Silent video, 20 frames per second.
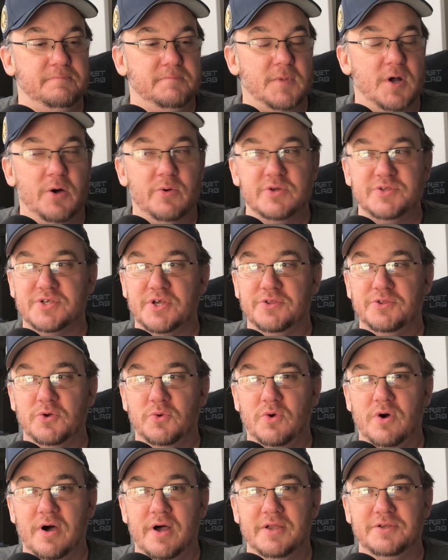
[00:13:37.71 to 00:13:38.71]
always on the
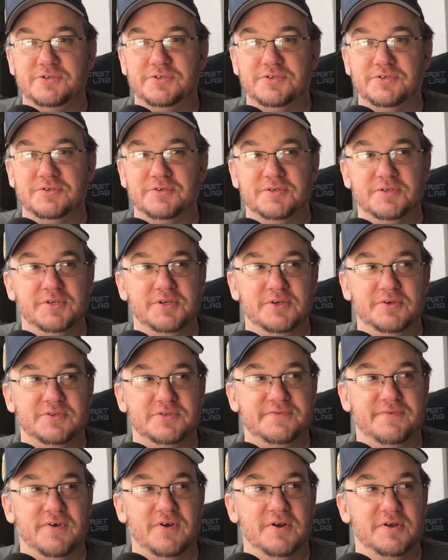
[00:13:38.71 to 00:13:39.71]
watch, you know, as
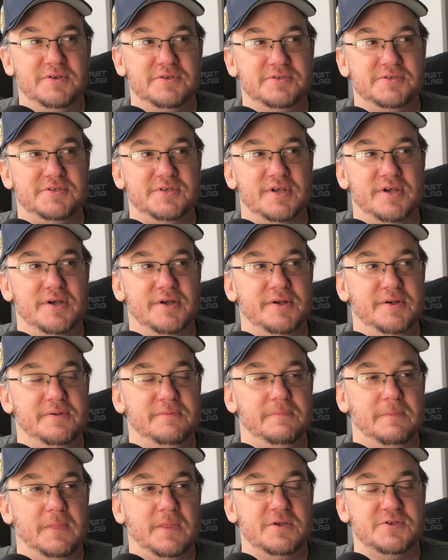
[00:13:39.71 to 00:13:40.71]
far as
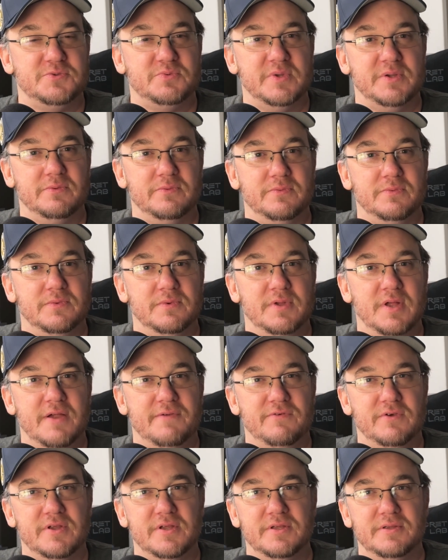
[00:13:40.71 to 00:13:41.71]
because
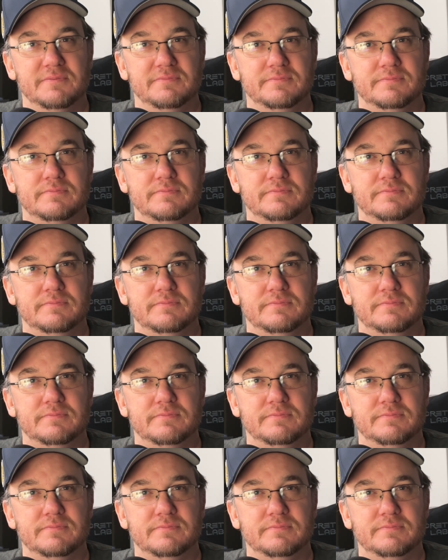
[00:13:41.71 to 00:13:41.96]
every